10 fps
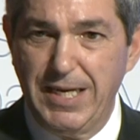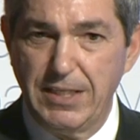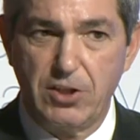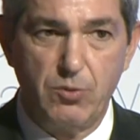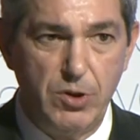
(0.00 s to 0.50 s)

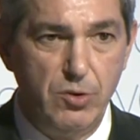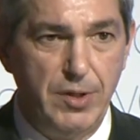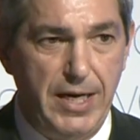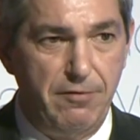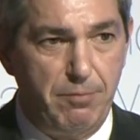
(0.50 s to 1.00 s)
cases we do
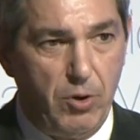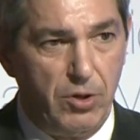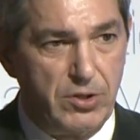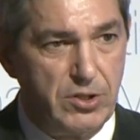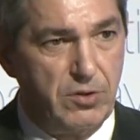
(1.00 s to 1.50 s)
have,
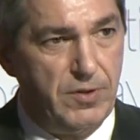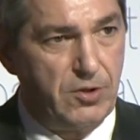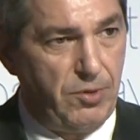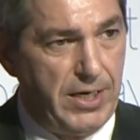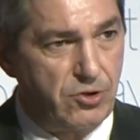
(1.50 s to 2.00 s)
policies of
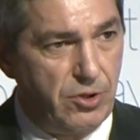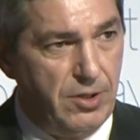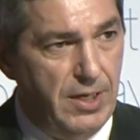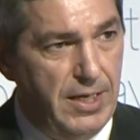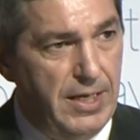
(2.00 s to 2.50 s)
interaction,